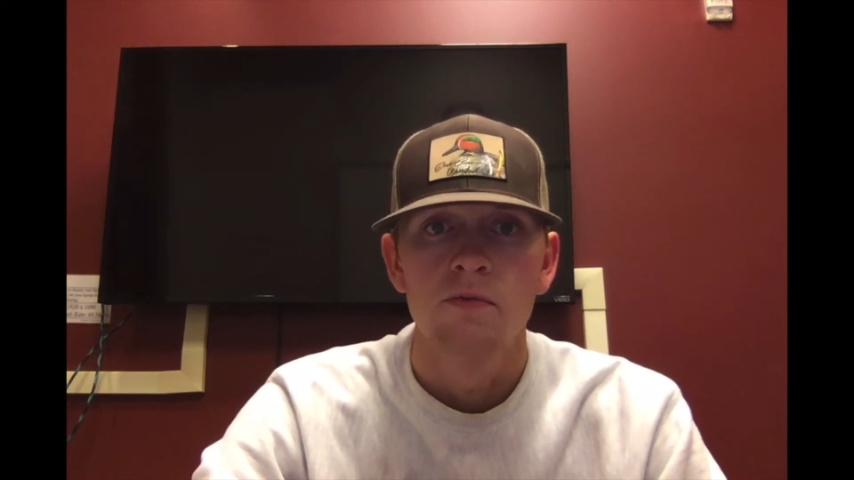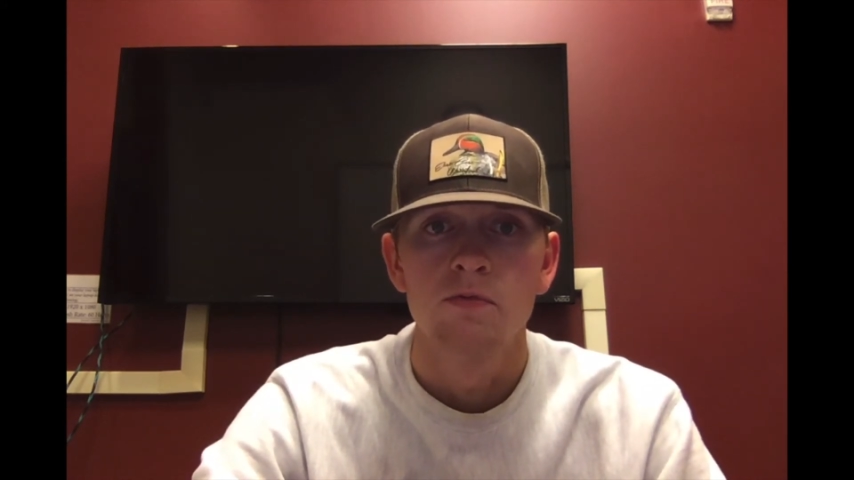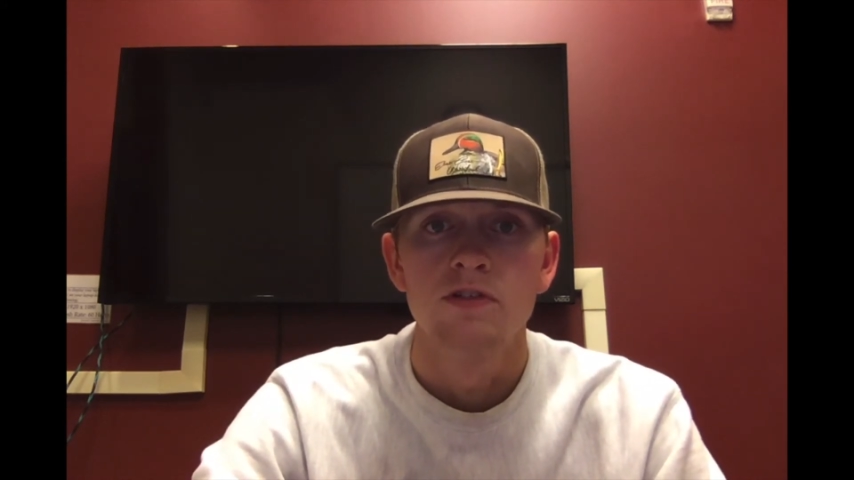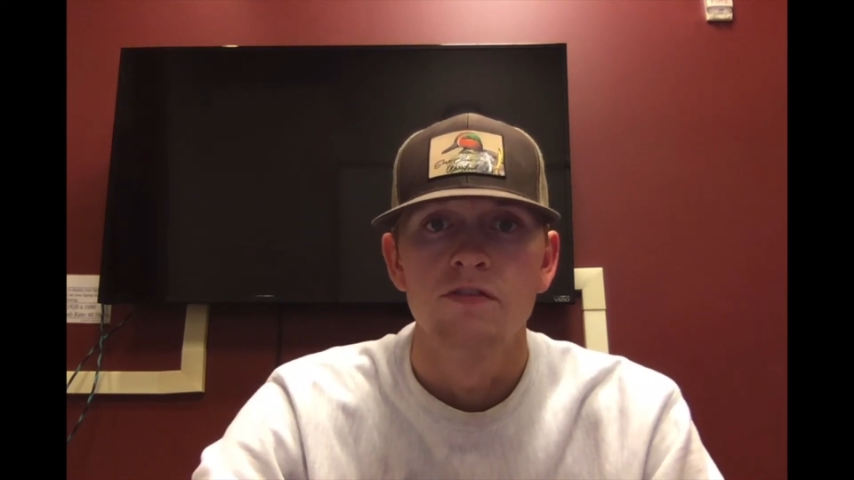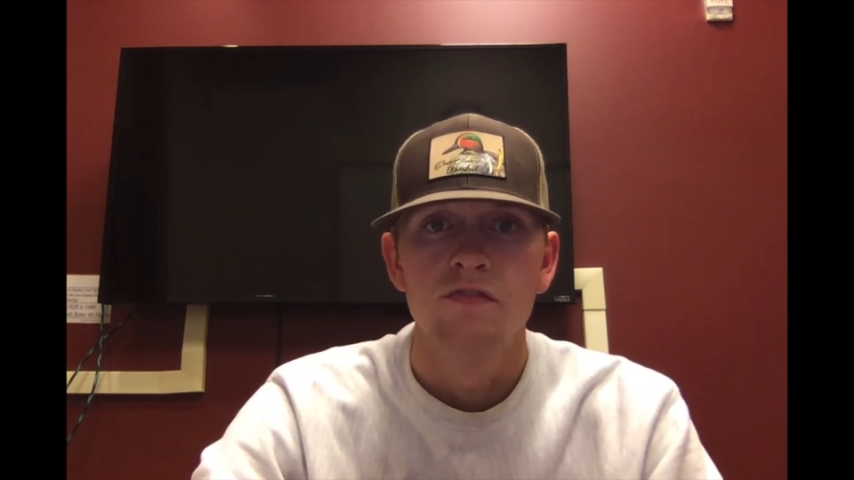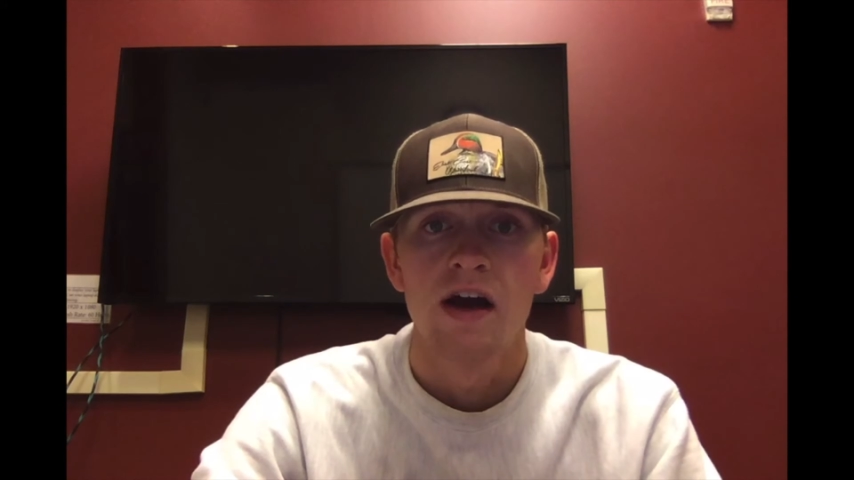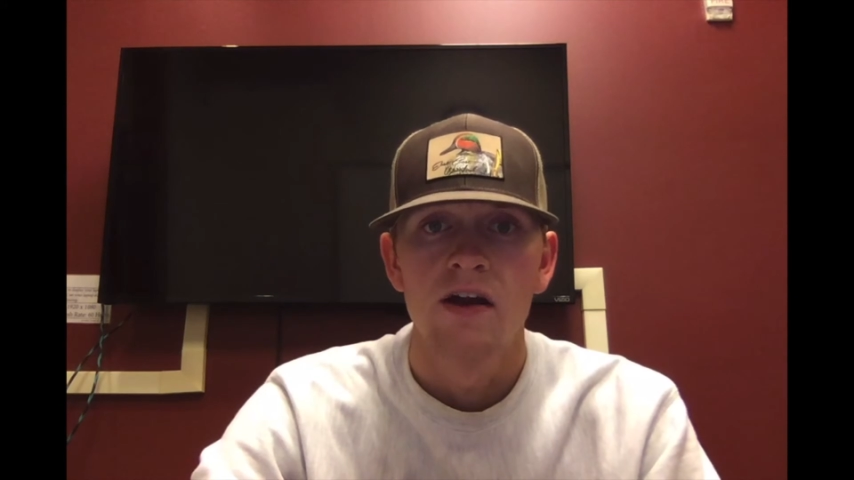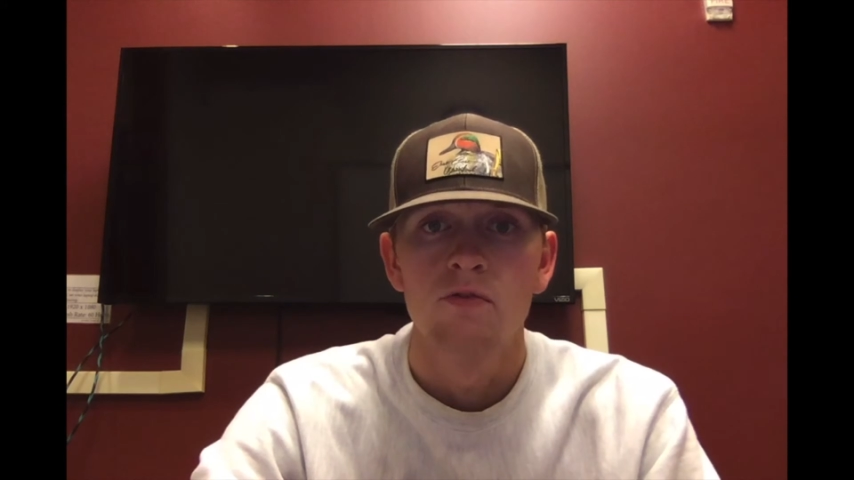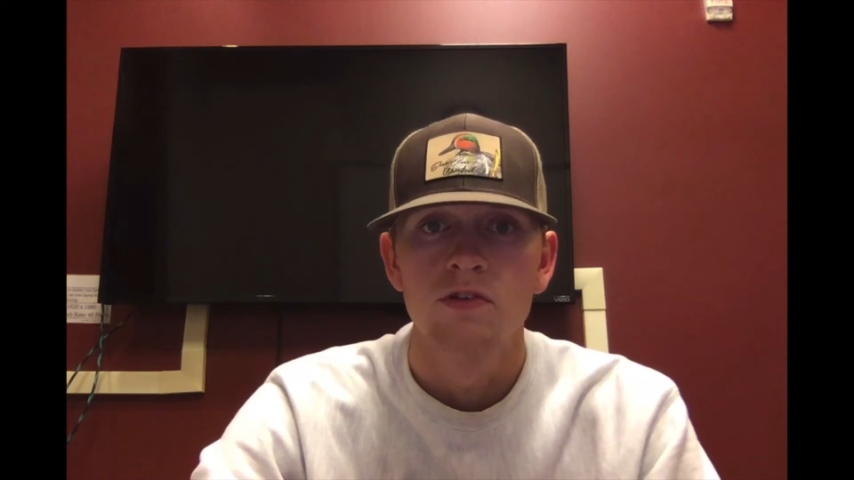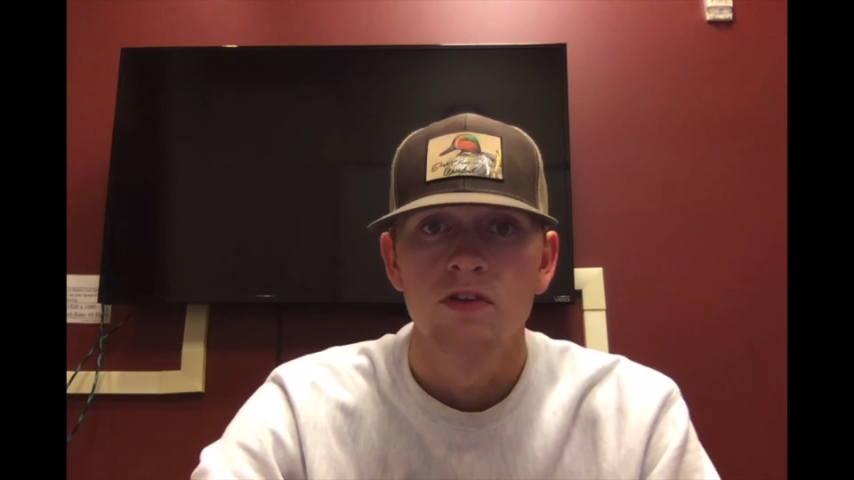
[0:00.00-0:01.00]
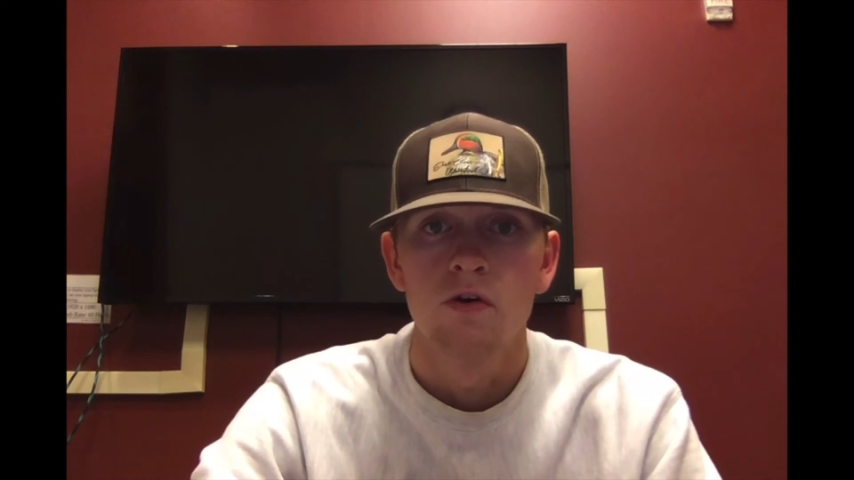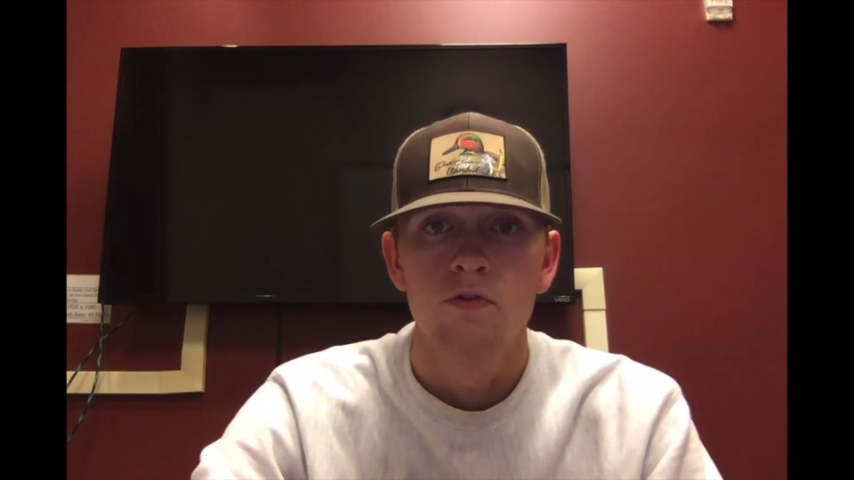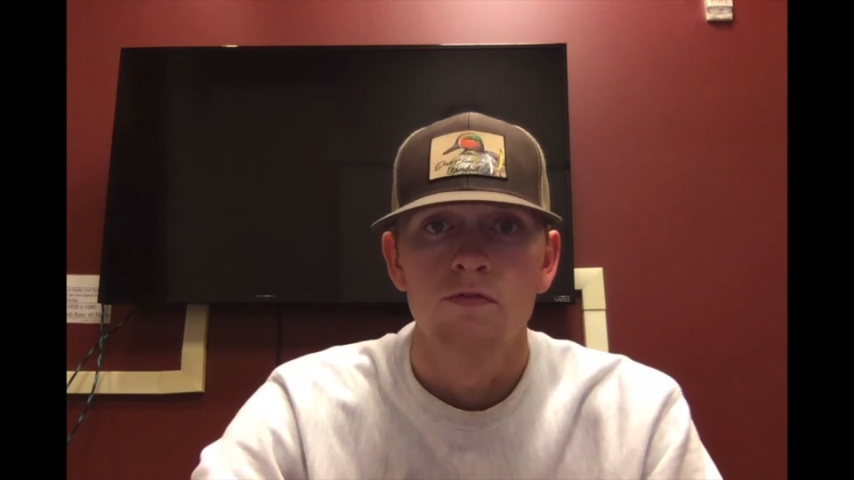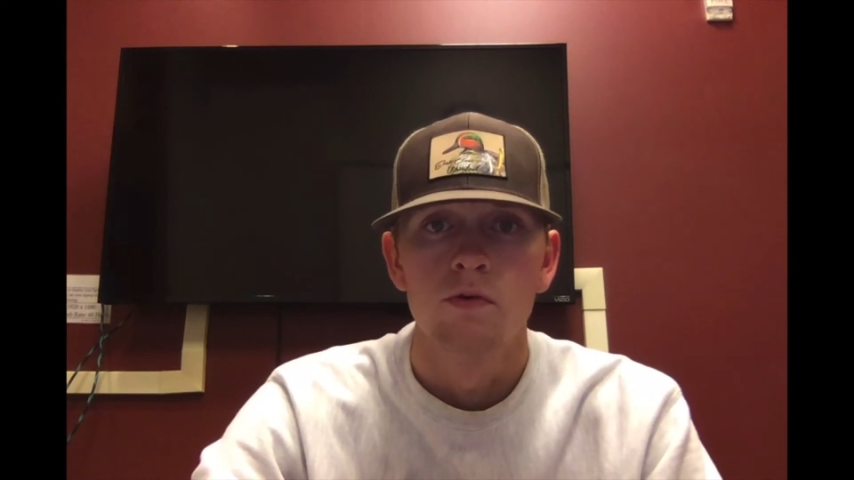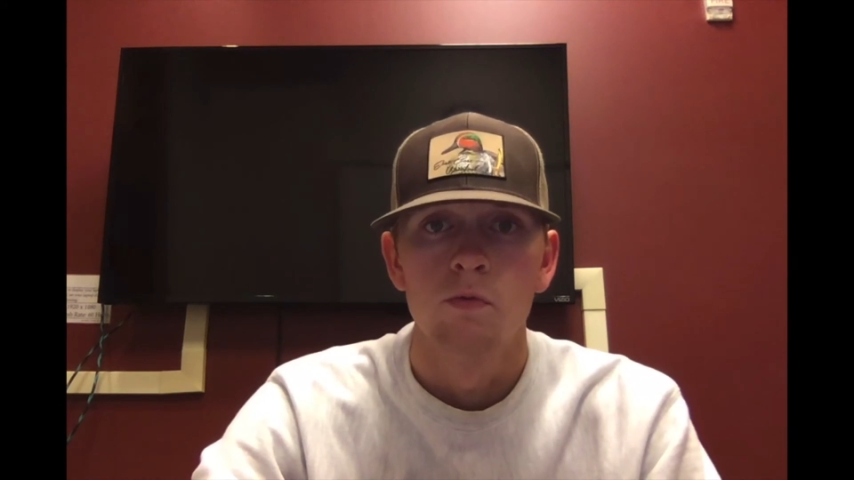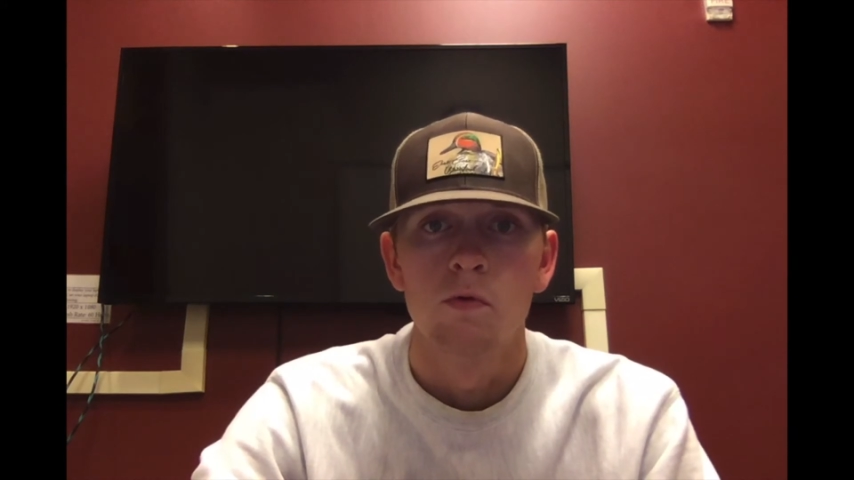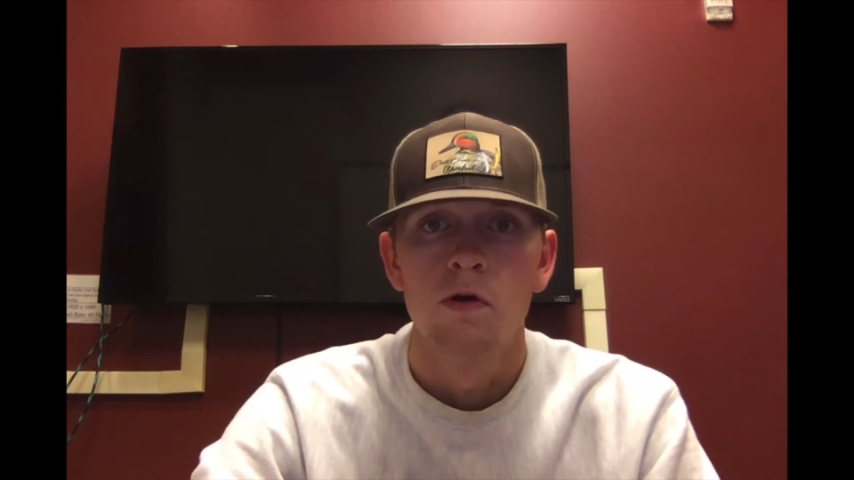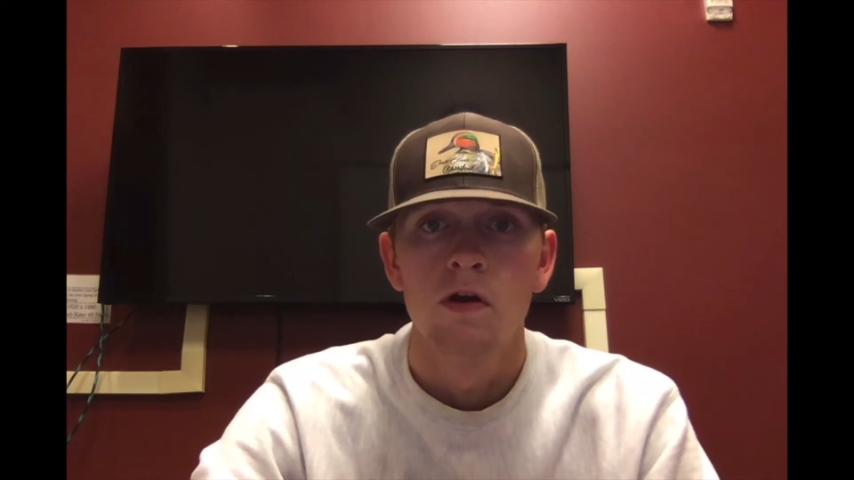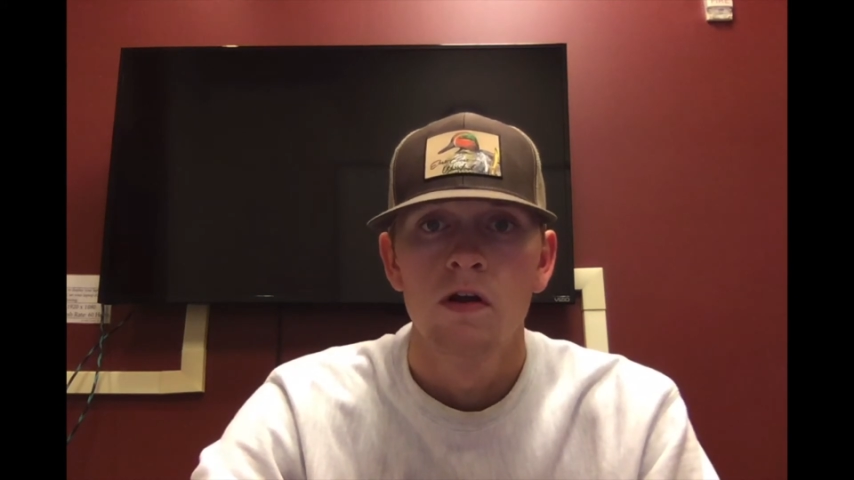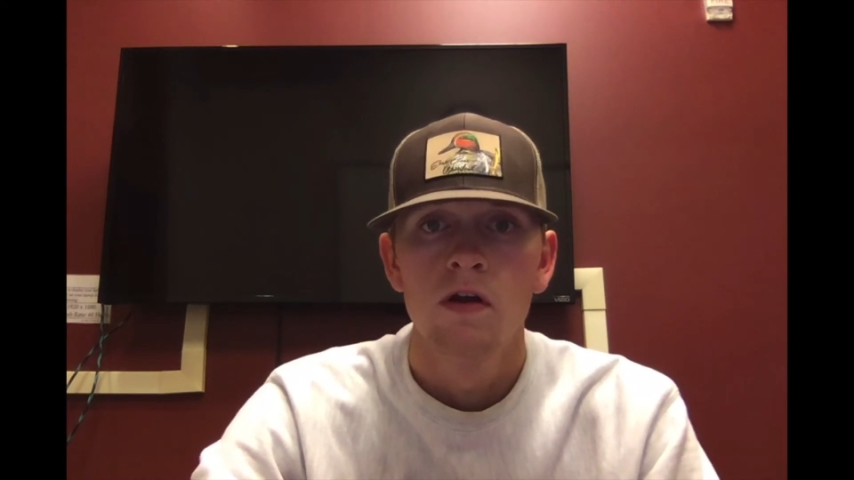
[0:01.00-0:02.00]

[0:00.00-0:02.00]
was the final result of the war.